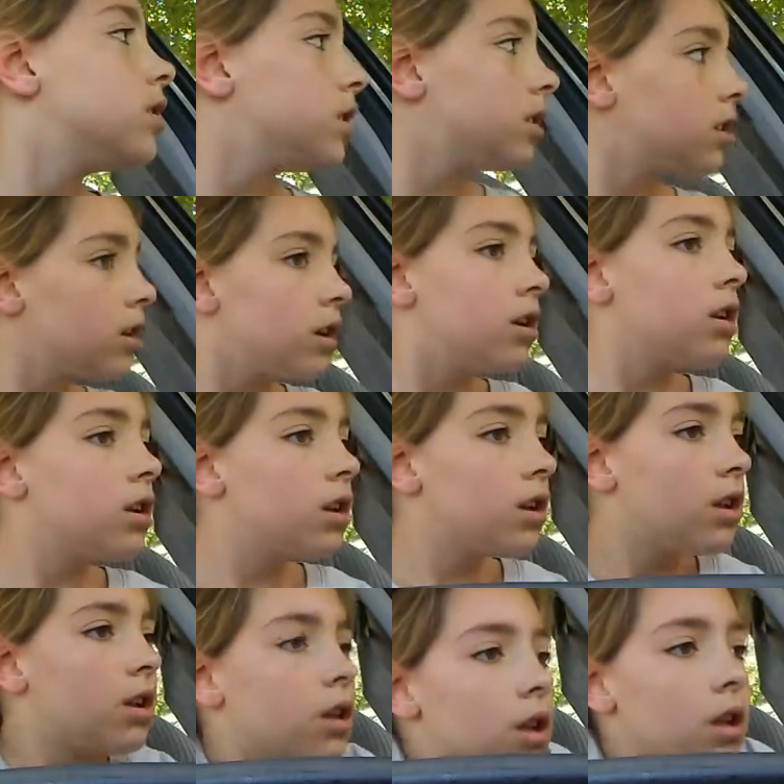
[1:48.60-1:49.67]

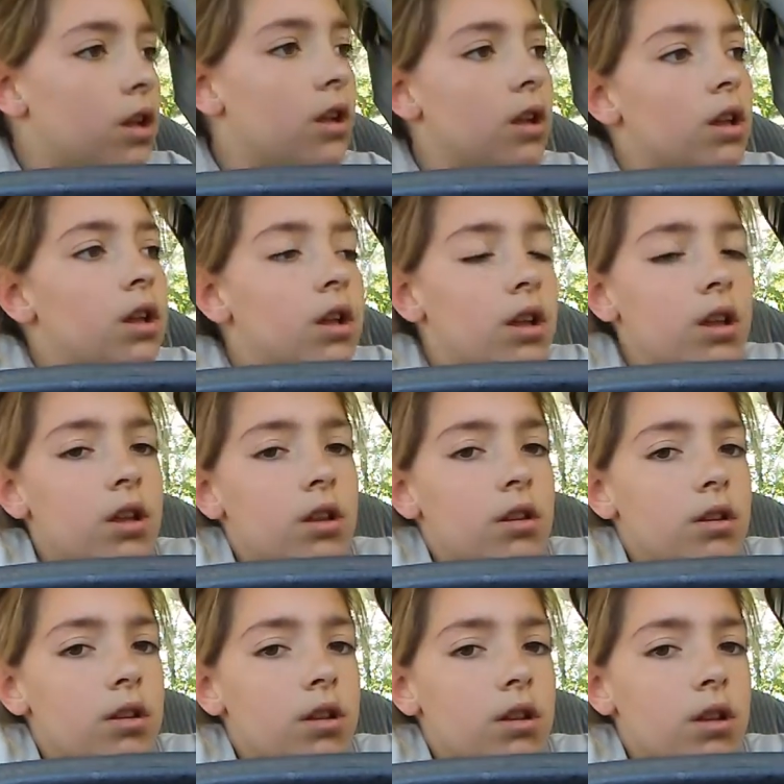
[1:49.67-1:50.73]

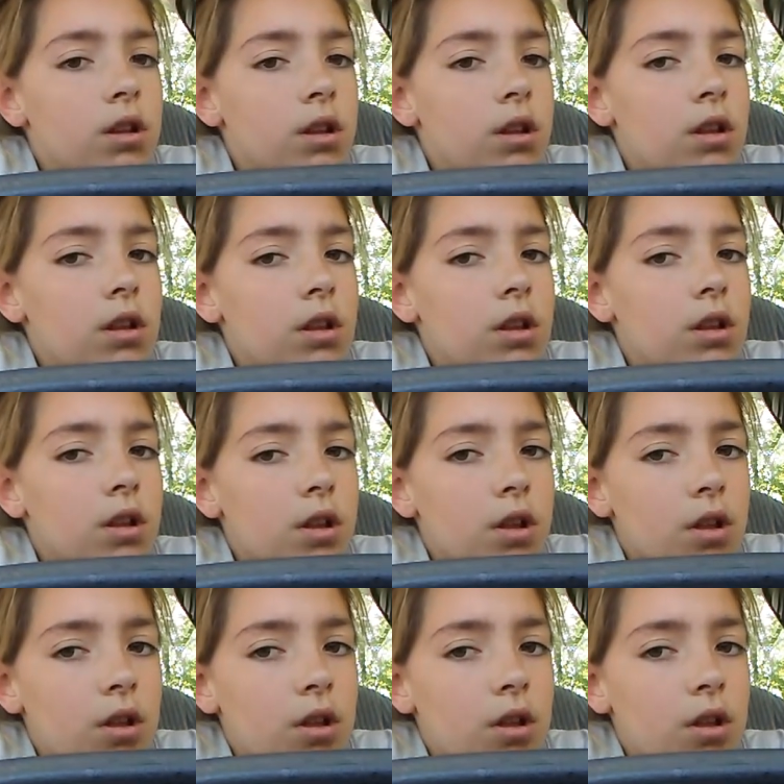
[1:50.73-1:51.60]
(no one is talking)